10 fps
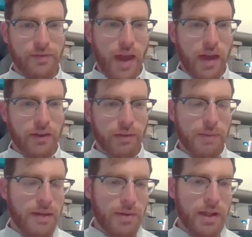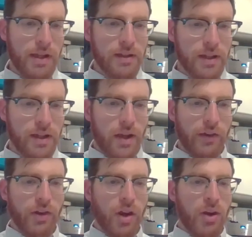There's maybe
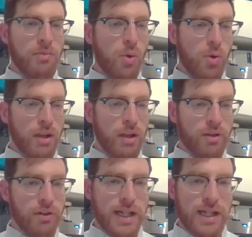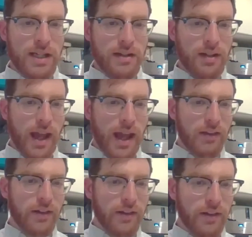a certain morning routine,
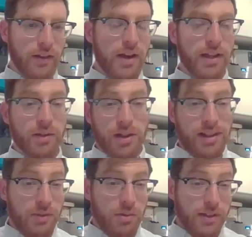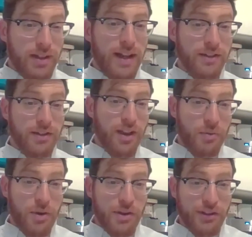exercise, well, at least we're still allowed to do
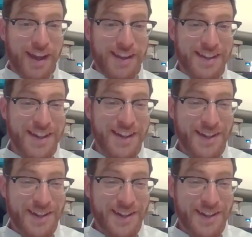that once a day.